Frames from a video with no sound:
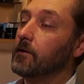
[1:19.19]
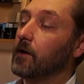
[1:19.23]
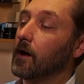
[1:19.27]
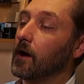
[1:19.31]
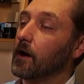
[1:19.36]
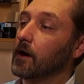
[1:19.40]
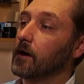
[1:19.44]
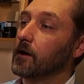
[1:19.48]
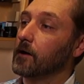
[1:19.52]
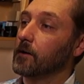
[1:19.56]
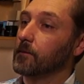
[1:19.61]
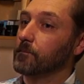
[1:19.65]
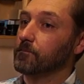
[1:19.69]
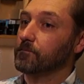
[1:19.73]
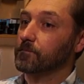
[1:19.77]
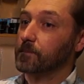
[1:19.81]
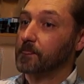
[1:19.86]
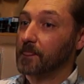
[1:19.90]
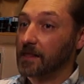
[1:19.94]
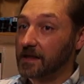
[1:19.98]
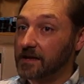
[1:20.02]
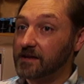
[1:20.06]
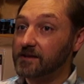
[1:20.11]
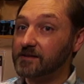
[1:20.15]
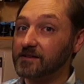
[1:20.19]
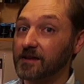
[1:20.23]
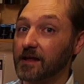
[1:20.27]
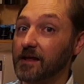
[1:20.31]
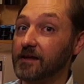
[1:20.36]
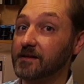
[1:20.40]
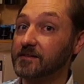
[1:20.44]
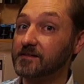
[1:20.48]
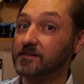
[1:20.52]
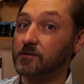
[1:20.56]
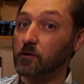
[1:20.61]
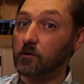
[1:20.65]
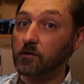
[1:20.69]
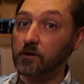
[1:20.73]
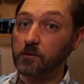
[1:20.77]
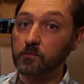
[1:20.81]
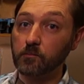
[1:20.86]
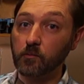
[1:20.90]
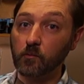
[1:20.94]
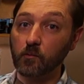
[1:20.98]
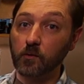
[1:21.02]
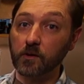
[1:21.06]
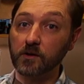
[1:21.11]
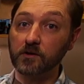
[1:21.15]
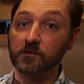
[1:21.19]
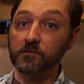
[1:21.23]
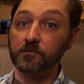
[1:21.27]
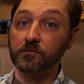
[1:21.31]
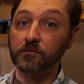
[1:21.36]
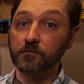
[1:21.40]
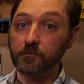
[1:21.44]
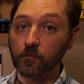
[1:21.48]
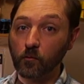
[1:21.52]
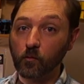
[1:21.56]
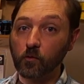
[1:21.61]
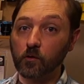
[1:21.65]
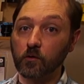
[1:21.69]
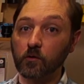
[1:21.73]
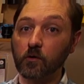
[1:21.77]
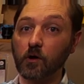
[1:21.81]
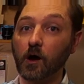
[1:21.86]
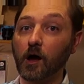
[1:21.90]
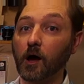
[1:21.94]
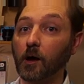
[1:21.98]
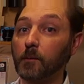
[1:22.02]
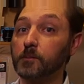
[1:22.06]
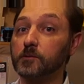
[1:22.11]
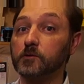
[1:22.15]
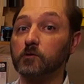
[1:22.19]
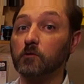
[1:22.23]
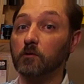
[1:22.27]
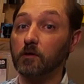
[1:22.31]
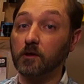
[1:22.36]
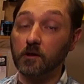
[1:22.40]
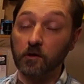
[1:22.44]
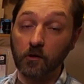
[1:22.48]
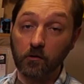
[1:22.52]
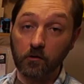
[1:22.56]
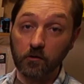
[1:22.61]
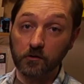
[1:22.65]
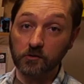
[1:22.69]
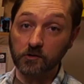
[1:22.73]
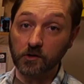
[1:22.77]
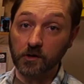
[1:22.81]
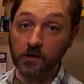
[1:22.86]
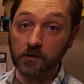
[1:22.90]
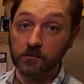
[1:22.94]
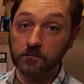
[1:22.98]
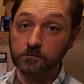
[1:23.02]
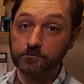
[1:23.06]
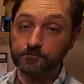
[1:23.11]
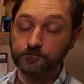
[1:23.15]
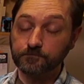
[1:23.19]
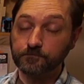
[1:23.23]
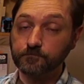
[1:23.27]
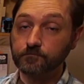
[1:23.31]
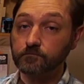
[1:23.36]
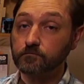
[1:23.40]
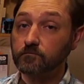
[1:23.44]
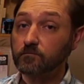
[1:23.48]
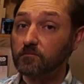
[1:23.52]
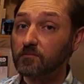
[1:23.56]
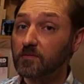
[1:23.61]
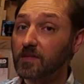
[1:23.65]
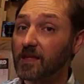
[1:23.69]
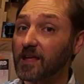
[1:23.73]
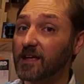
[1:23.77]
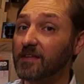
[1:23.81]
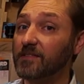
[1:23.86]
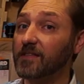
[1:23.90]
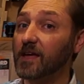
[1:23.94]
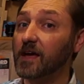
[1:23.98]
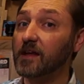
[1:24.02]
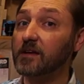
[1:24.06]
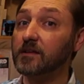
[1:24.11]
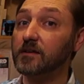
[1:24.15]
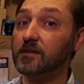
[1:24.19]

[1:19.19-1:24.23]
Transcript: um, is a starting point for optical enlarging. And that